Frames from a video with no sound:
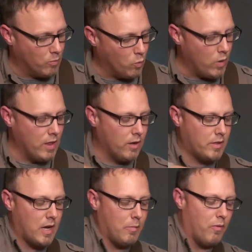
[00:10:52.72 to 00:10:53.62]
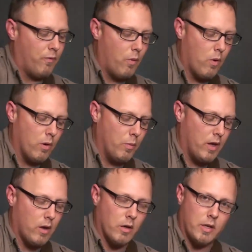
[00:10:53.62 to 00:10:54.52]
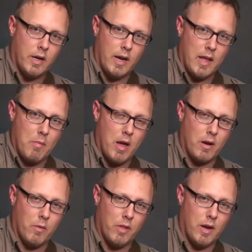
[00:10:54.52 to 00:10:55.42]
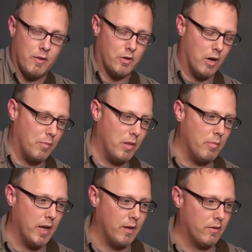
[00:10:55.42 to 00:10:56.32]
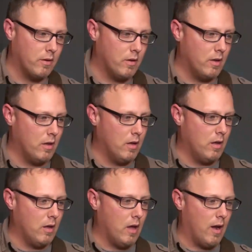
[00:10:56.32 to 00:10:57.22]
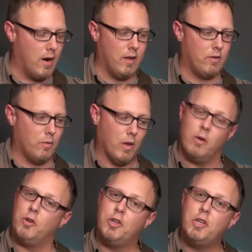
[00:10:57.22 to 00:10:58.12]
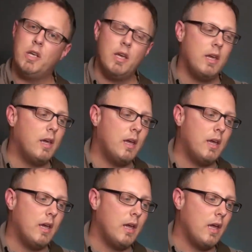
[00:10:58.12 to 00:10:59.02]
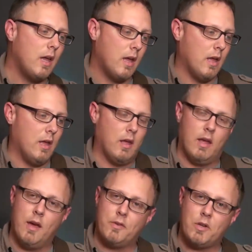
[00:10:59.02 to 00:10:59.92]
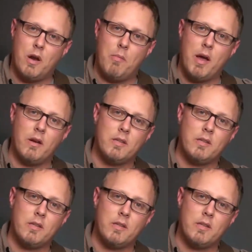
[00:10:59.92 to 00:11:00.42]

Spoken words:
We looked at it before and we called it an A minor with an F sharp in the bass. Alright, so we go G, F sharp minor